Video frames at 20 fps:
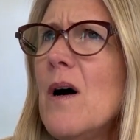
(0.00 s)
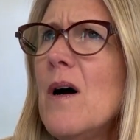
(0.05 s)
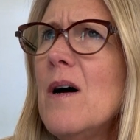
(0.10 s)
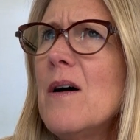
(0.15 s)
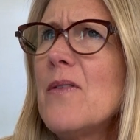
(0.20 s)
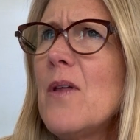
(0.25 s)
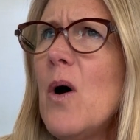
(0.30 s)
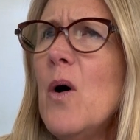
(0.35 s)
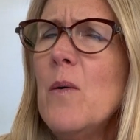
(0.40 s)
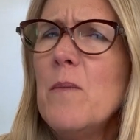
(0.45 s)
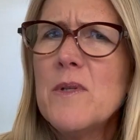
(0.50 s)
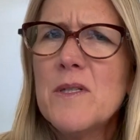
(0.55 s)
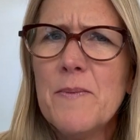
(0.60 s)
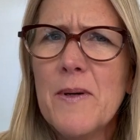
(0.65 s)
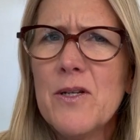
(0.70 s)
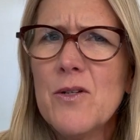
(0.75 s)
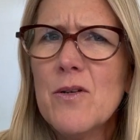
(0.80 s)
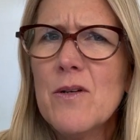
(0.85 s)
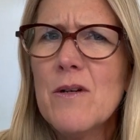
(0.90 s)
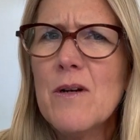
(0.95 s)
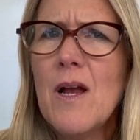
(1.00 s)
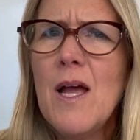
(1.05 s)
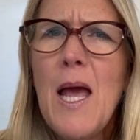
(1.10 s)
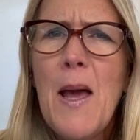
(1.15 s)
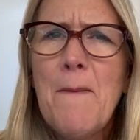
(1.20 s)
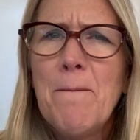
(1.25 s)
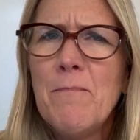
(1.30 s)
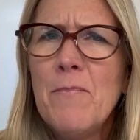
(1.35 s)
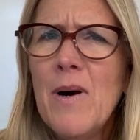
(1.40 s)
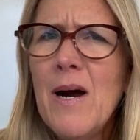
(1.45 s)
the home inspector
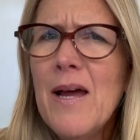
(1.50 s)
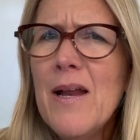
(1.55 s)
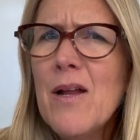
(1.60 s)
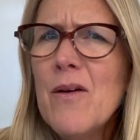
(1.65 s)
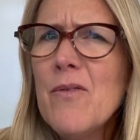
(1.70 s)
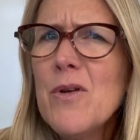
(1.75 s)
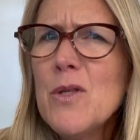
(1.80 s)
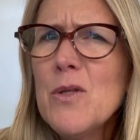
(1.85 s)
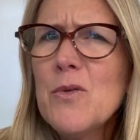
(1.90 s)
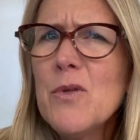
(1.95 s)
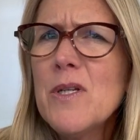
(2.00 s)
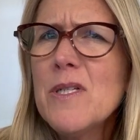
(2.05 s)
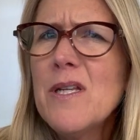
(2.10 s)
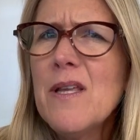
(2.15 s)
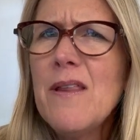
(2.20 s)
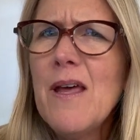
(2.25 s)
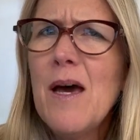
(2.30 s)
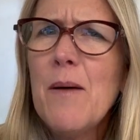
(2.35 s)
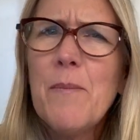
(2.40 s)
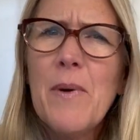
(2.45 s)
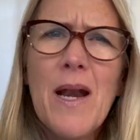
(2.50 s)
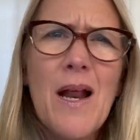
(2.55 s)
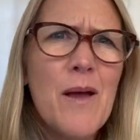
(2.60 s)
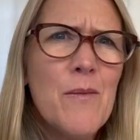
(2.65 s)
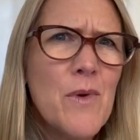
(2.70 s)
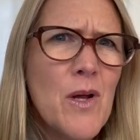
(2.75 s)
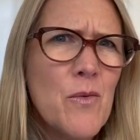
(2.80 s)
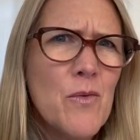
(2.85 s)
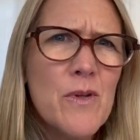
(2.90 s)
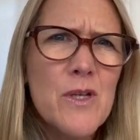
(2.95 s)
might have alluded to that, but I'm
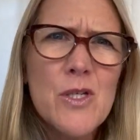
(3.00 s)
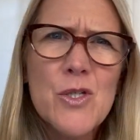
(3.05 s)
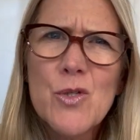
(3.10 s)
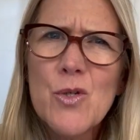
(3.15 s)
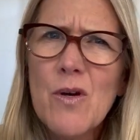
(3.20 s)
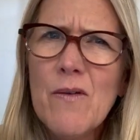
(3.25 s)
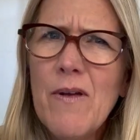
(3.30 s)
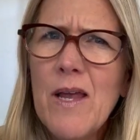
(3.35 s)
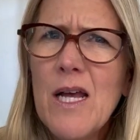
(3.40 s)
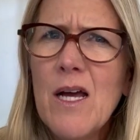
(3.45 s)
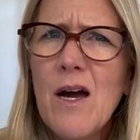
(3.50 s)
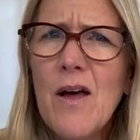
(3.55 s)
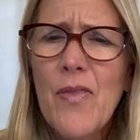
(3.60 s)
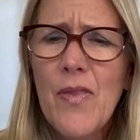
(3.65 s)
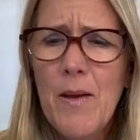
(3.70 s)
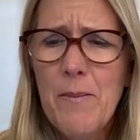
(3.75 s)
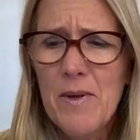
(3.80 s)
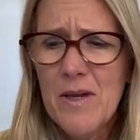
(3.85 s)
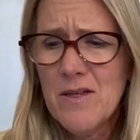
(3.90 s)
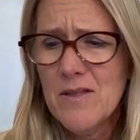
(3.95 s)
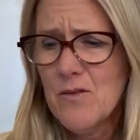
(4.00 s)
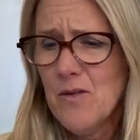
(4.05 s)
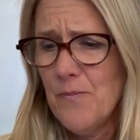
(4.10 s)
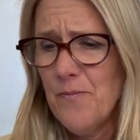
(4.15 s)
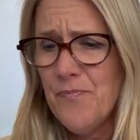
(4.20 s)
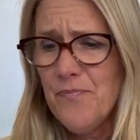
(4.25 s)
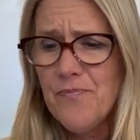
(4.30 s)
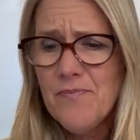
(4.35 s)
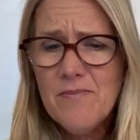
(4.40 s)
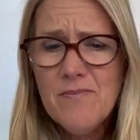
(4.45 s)
not really sure if he caught that, because
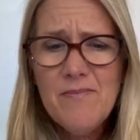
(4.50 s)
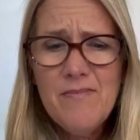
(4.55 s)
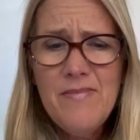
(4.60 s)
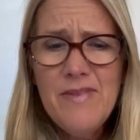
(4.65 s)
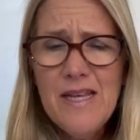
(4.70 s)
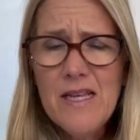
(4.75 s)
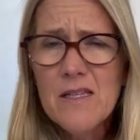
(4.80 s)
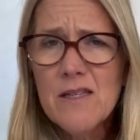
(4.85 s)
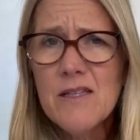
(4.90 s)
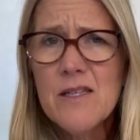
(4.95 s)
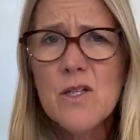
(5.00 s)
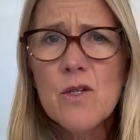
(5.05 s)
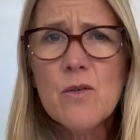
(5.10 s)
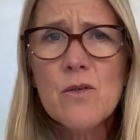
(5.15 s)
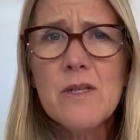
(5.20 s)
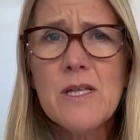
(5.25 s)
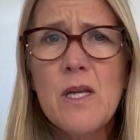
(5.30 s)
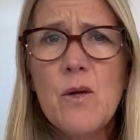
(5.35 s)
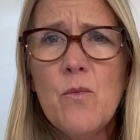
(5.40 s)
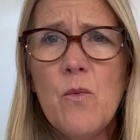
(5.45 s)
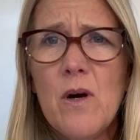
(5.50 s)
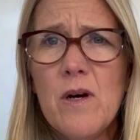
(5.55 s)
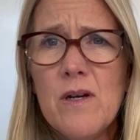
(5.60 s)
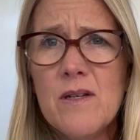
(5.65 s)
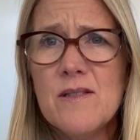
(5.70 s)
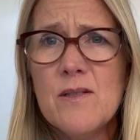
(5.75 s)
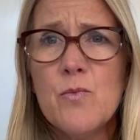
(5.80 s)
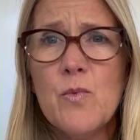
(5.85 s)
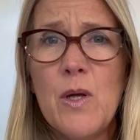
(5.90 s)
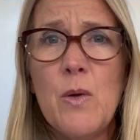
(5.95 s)
it literally
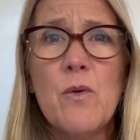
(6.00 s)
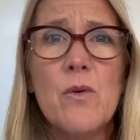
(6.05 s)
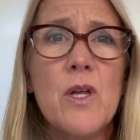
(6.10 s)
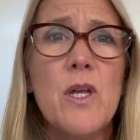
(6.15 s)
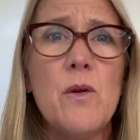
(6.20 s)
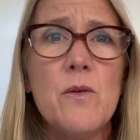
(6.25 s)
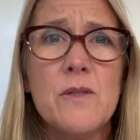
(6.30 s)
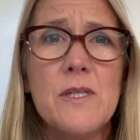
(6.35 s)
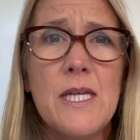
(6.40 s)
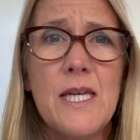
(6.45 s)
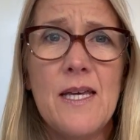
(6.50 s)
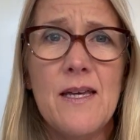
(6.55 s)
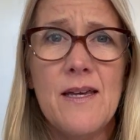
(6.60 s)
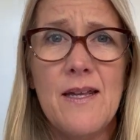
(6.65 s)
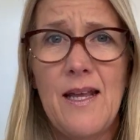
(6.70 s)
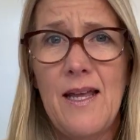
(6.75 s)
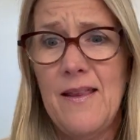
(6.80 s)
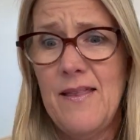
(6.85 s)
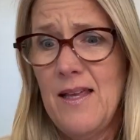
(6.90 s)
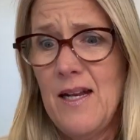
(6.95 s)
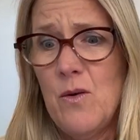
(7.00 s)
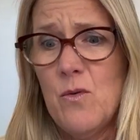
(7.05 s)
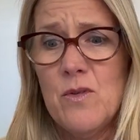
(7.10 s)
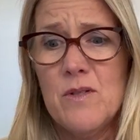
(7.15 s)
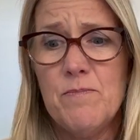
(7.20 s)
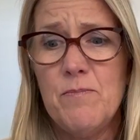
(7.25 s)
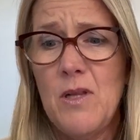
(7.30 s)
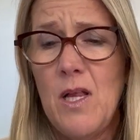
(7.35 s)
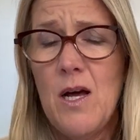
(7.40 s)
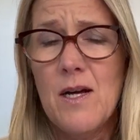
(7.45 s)
was, we were using it and then it was
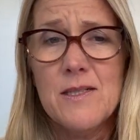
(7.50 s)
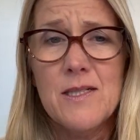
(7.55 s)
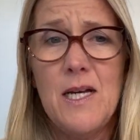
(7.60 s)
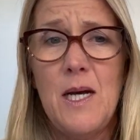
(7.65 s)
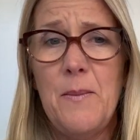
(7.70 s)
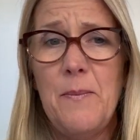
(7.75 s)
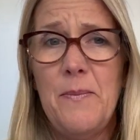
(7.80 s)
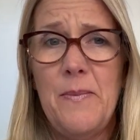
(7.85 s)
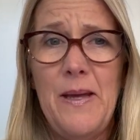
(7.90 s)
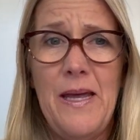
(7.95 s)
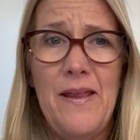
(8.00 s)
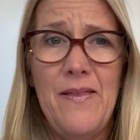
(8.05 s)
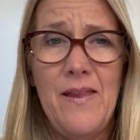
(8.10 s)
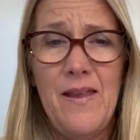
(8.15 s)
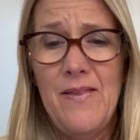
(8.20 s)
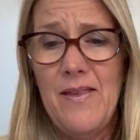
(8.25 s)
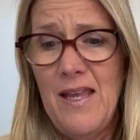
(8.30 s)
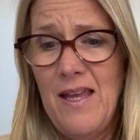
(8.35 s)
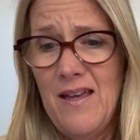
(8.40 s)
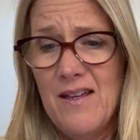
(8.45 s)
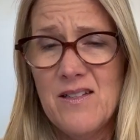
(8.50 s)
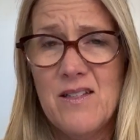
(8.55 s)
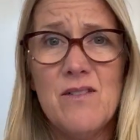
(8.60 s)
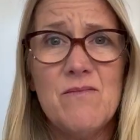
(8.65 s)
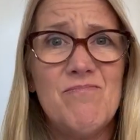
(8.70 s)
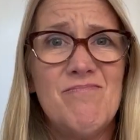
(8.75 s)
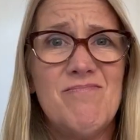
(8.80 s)
blocked up, and then they had to,